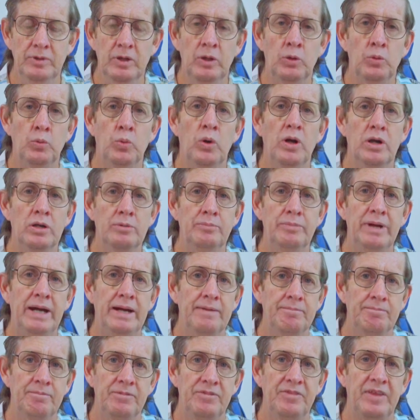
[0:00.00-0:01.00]
Welcome back,
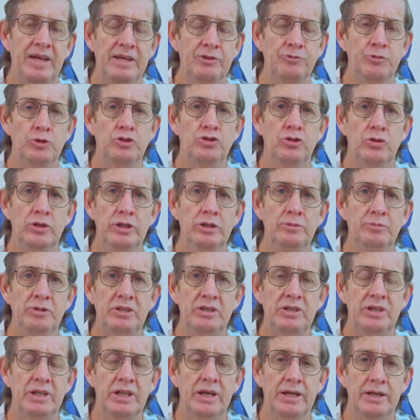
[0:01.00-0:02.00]
thanks for joining me
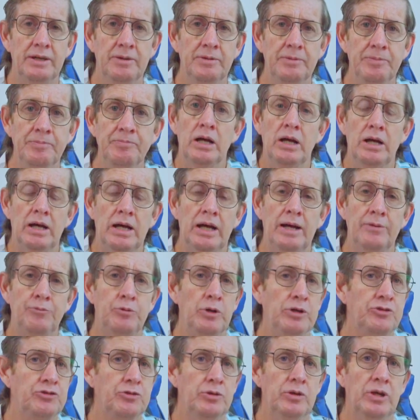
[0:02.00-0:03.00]
today. Halfway
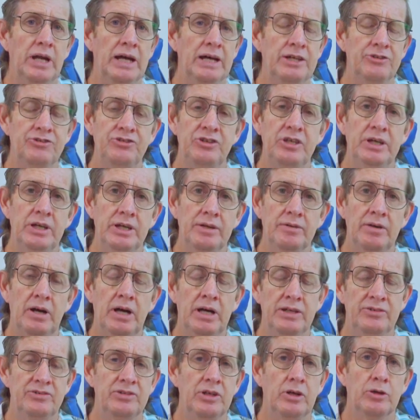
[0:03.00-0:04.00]
through last year, I
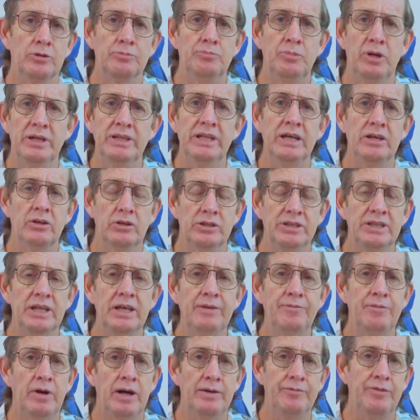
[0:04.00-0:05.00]
sold my Nikon
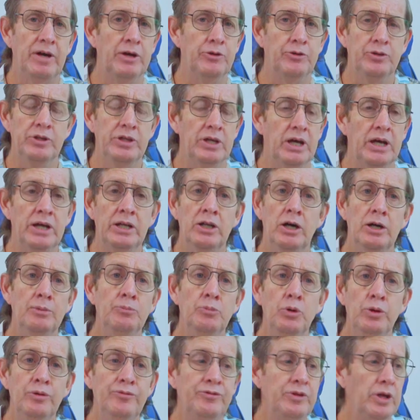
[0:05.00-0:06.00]
D500 and I
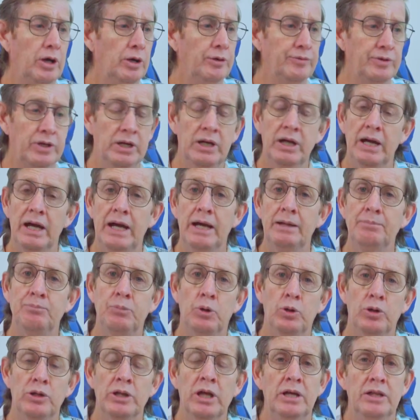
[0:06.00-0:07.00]
moved over and
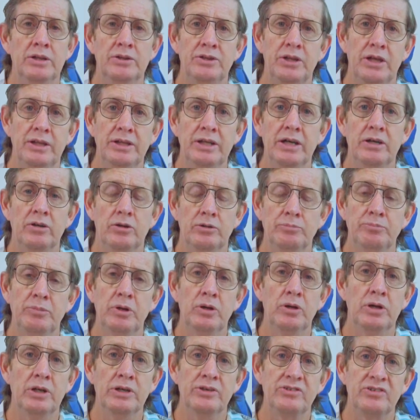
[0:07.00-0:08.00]
bought the Nikon
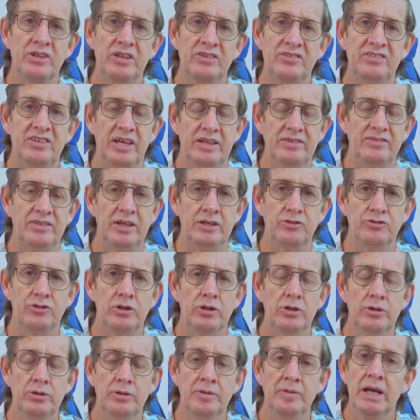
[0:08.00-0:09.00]
mirrorless Z6
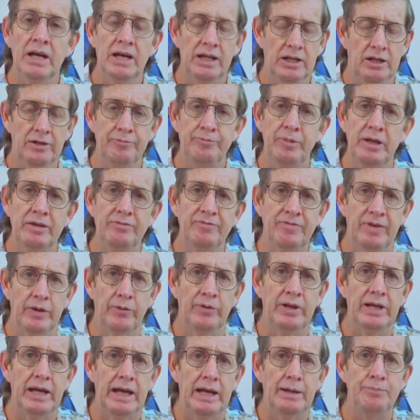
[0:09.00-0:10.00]
II, and I've been very
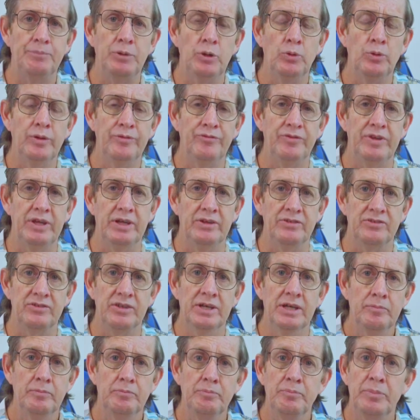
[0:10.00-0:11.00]
happy with this.
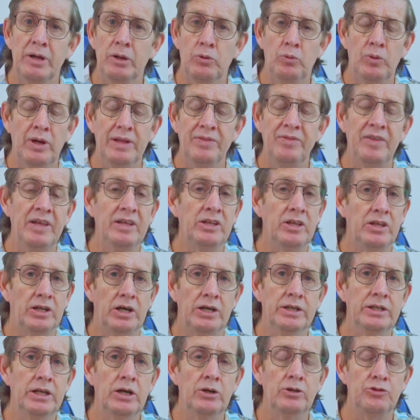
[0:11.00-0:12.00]
But one thing that I
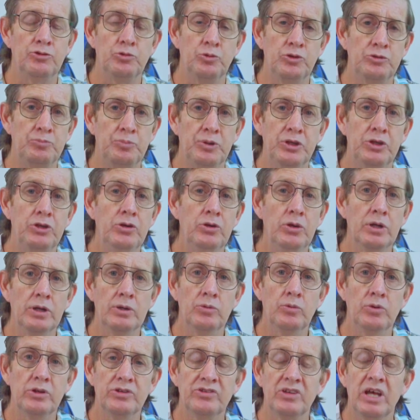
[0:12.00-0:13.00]
noticed was peculiar
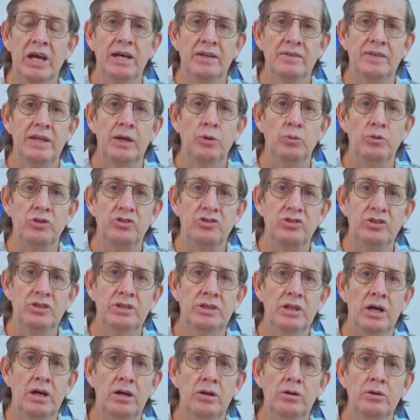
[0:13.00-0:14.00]
was there was
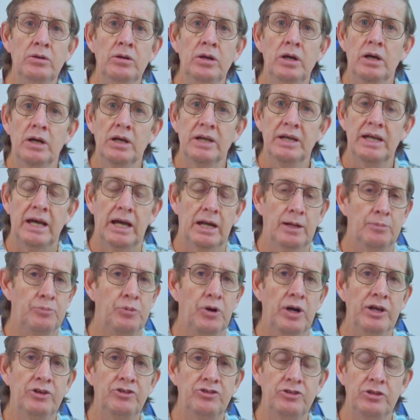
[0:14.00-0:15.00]
no
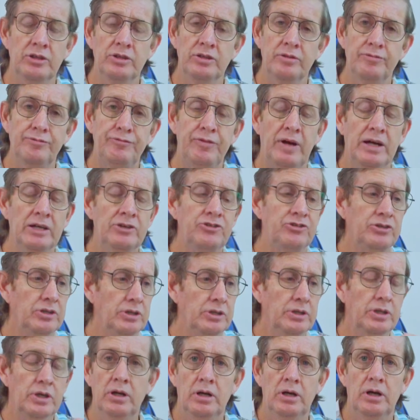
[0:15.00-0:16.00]
calibration function
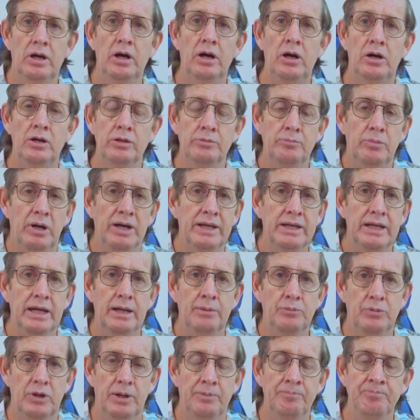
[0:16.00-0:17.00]
on my
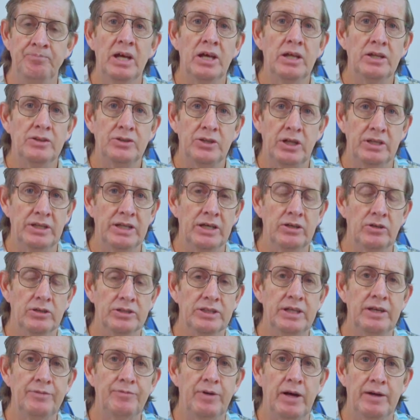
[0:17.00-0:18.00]
camera. The Nikon
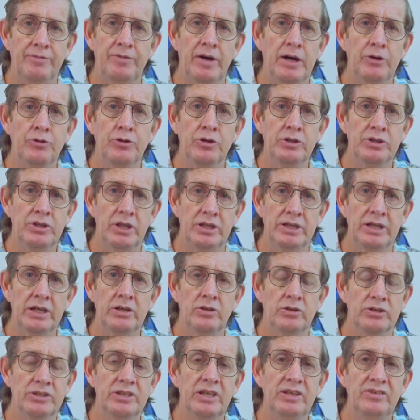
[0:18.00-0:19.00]
D500, the
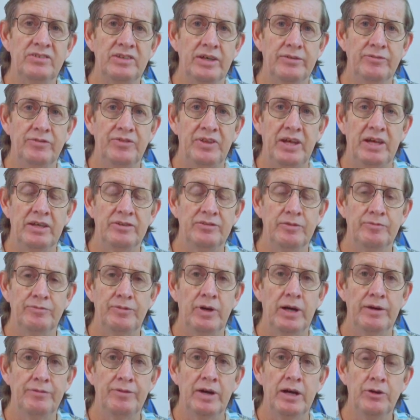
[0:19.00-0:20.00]
Nikon
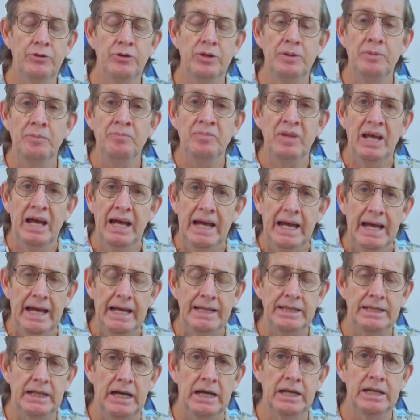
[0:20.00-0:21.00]
D7500
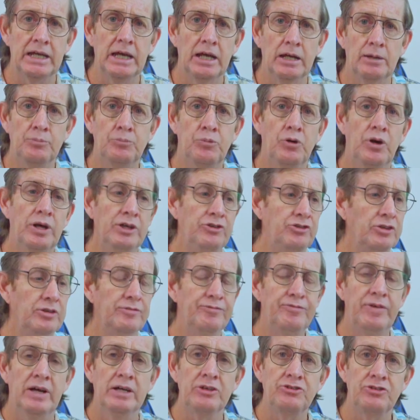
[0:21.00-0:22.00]
had a calibration
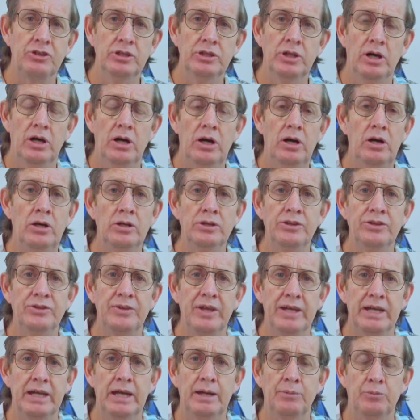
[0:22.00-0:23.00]
function on the
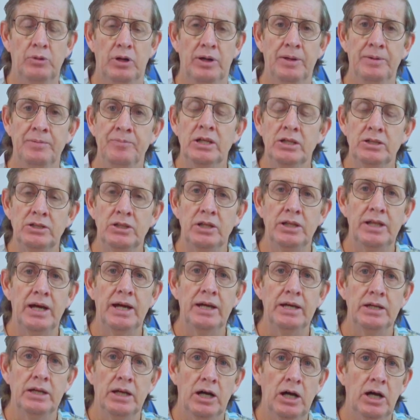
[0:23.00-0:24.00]
camera.
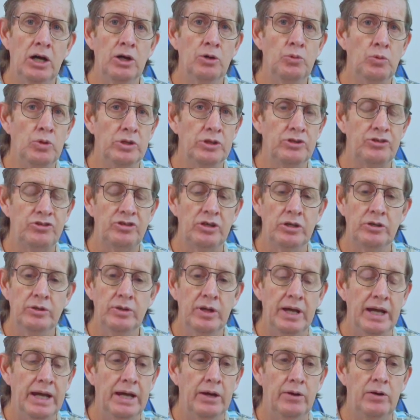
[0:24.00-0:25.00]
Today I want to show you
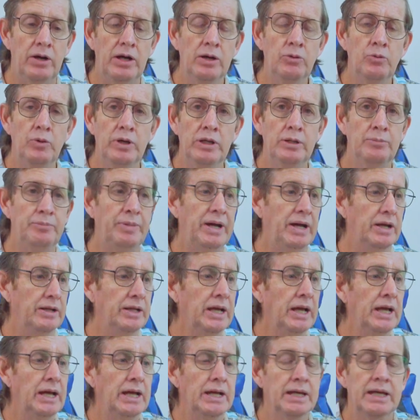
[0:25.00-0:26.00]
how I went about
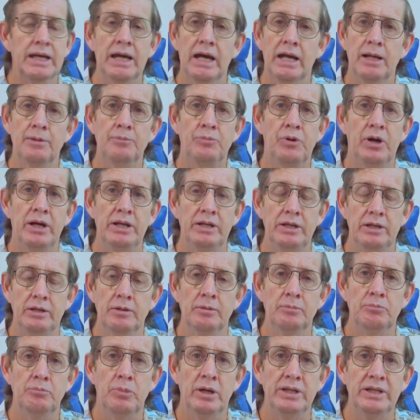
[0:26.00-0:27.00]
calibrating
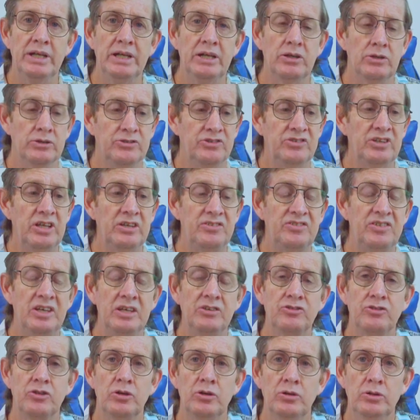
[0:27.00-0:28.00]
my Nikon
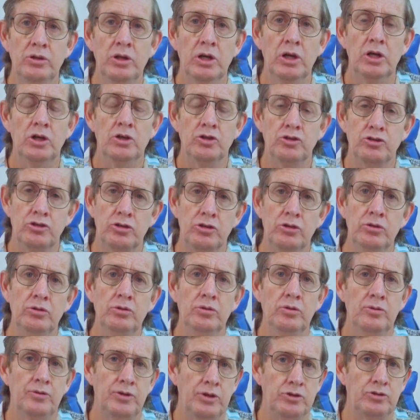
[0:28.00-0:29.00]
Z6 II to
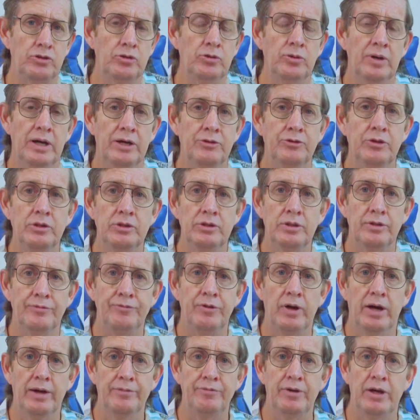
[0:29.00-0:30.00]
the 200 to
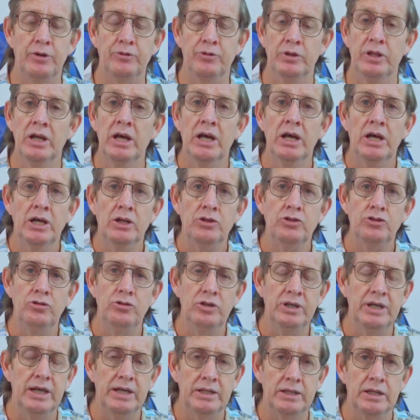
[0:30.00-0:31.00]
500 to
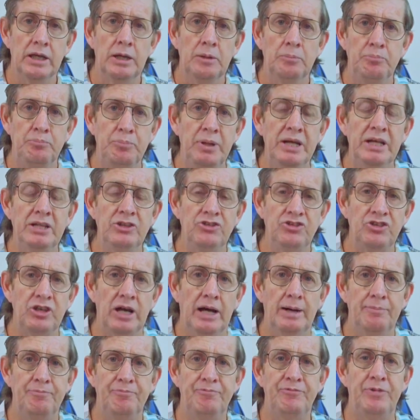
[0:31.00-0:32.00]
get pin
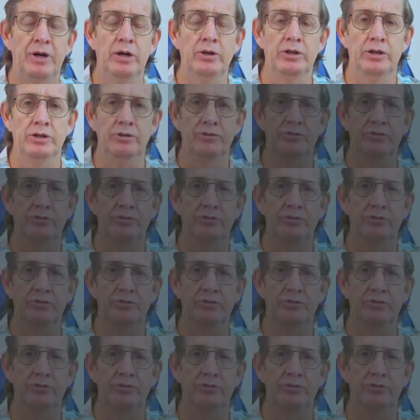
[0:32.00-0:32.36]
sharp photos.